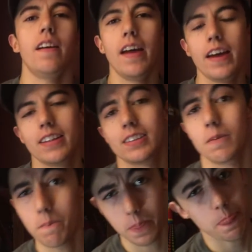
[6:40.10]
and
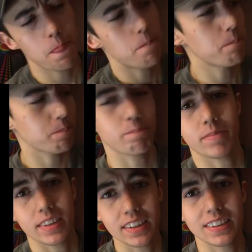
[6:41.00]

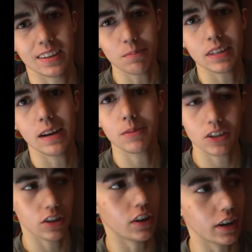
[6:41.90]
sometimes
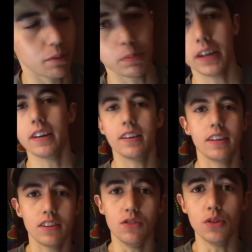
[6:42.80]
it's hard,
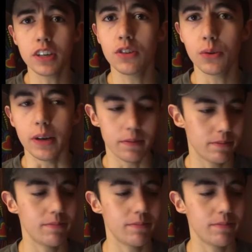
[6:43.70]
but you can do it.